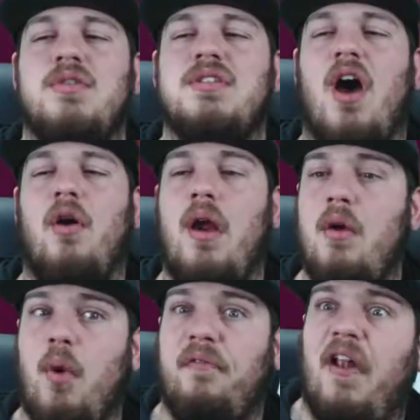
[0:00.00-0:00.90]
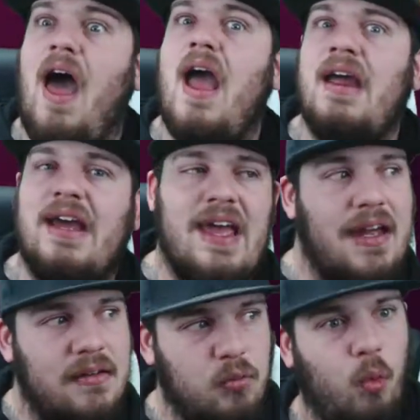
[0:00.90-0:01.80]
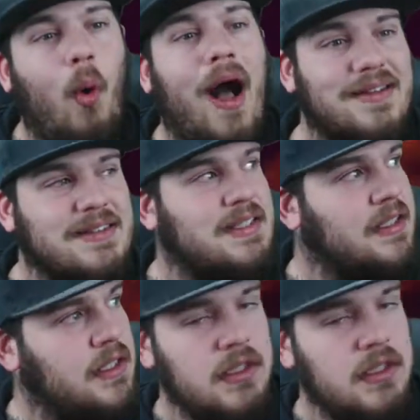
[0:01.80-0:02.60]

sorry, we're flying again. What?